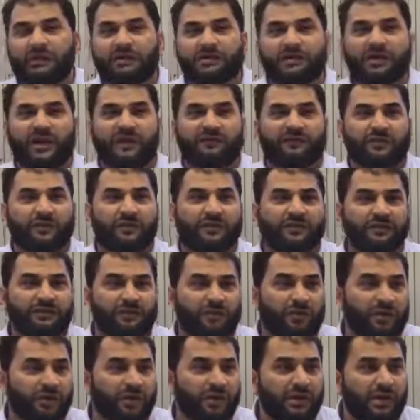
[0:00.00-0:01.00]
You have to be
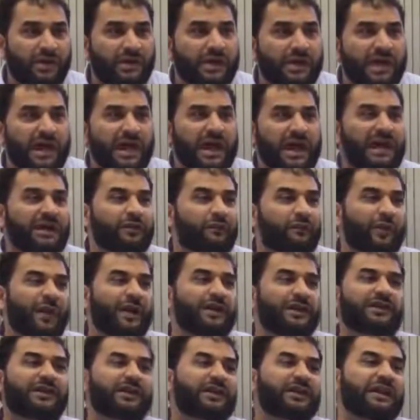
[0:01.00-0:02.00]
strong. And
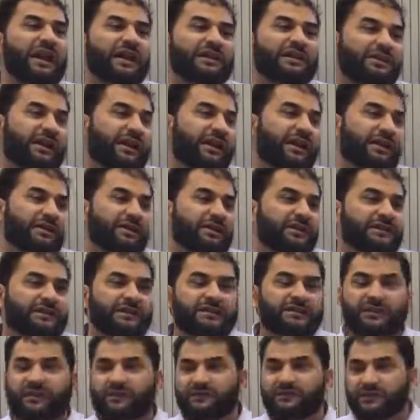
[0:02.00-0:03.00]
when he had taken the
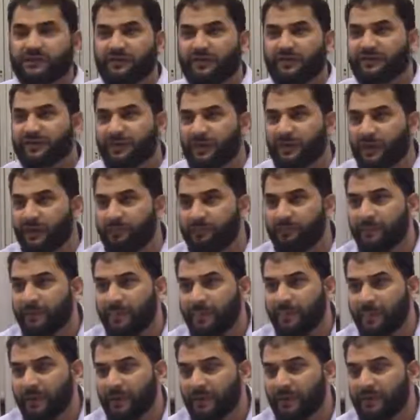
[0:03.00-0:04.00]
city of Jerusalem,
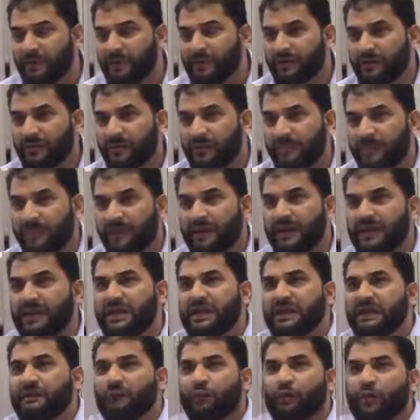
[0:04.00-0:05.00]

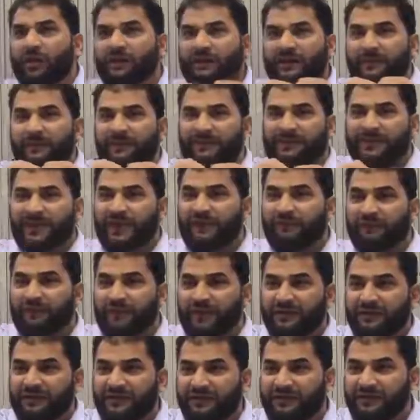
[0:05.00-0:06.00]
he was
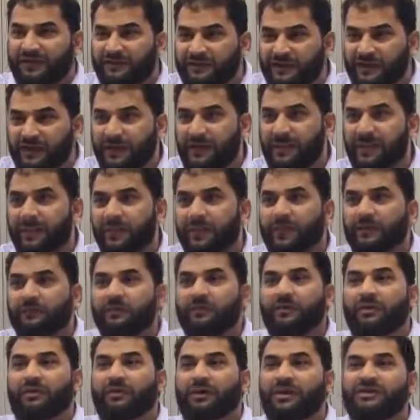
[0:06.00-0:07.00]
himself in the city
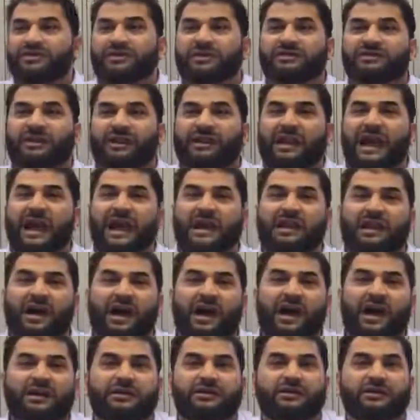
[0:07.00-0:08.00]
when Richard the
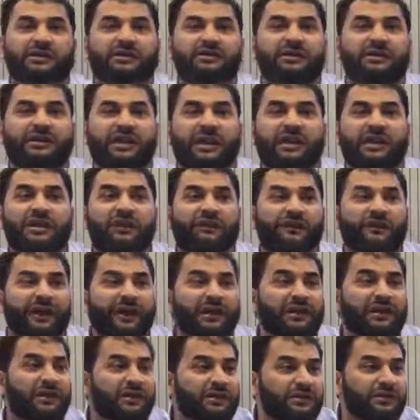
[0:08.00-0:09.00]
Lionheart, the king of
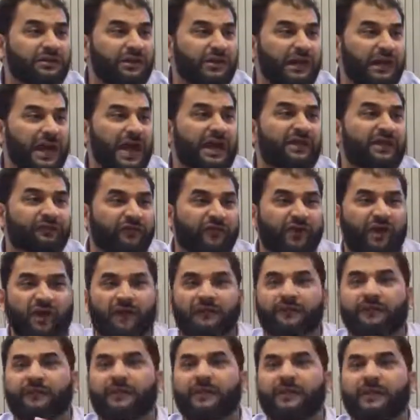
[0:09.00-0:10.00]
England and
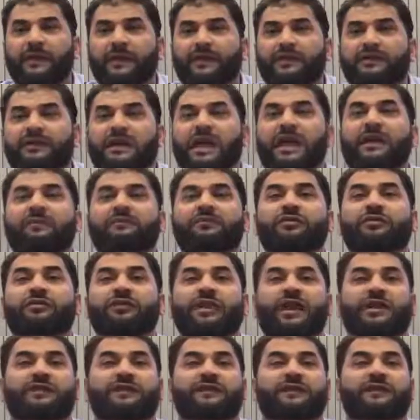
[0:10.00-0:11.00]
France, came to
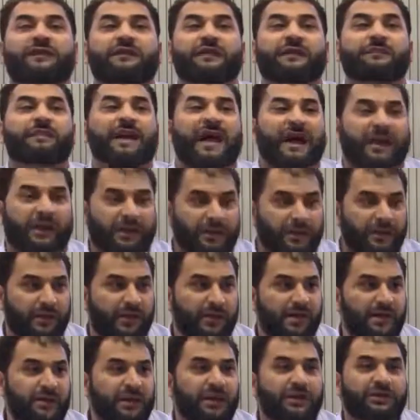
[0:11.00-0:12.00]
take the city back.
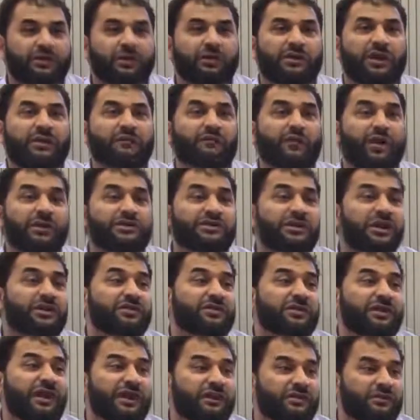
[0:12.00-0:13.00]
It took him 1
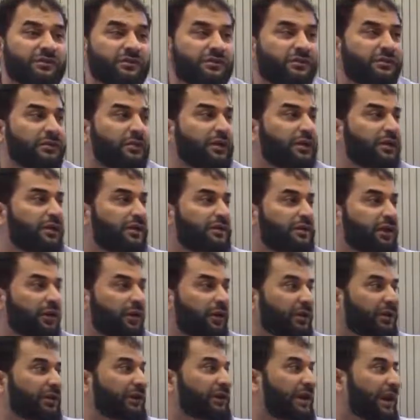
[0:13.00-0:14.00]
year to get to the
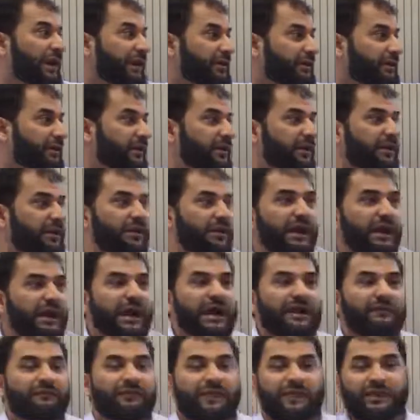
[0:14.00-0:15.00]
Holy Land.
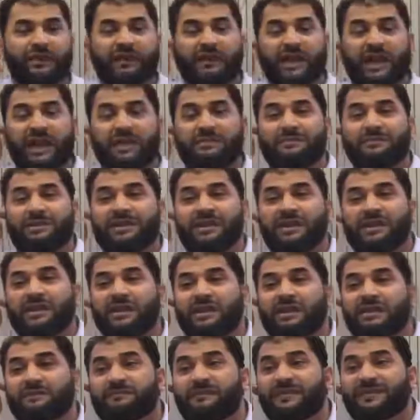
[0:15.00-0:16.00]
And when he came,
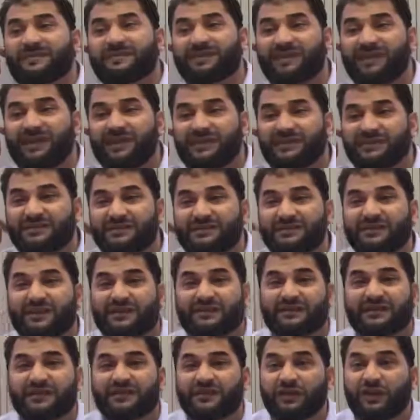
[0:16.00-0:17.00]
he besieged
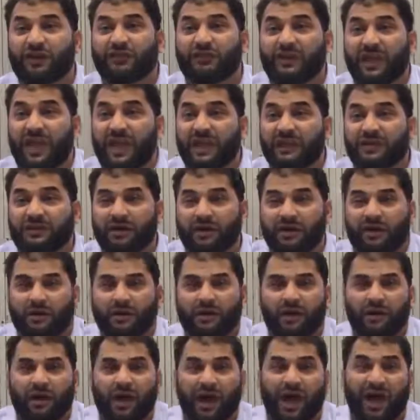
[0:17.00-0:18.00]
the city of
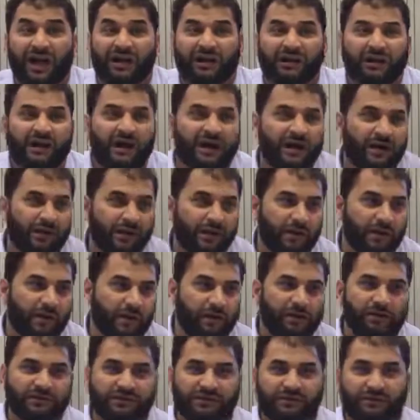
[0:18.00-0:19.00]
Acre, Akka,
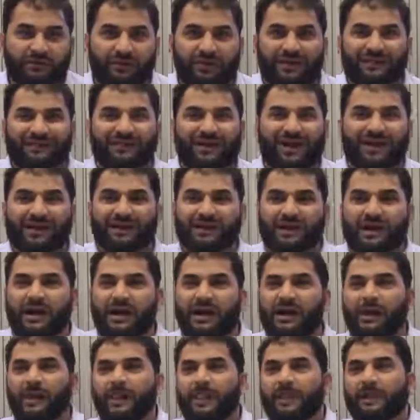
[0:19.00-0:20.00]
also known as
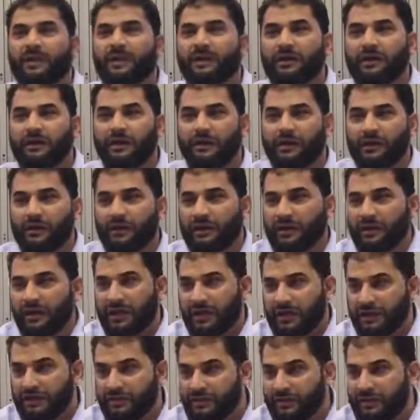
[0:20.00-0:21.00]
Akka,
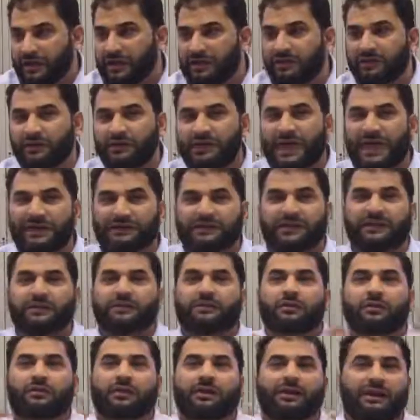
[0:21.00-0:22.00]
and in
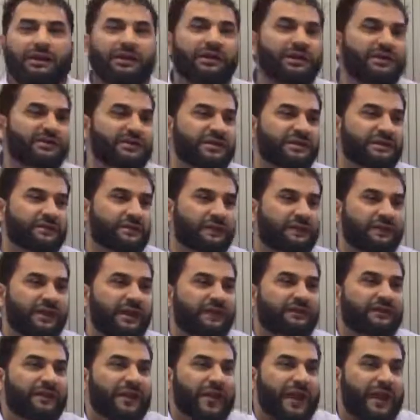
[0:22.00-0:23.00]
Latin or in English is known
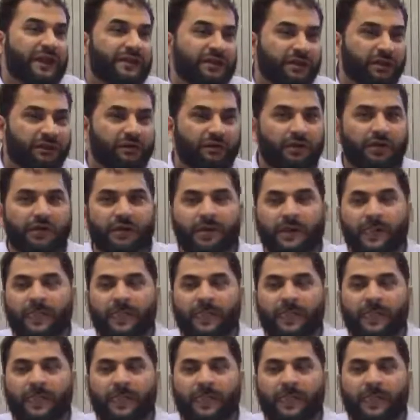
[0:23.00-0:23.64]
as acre.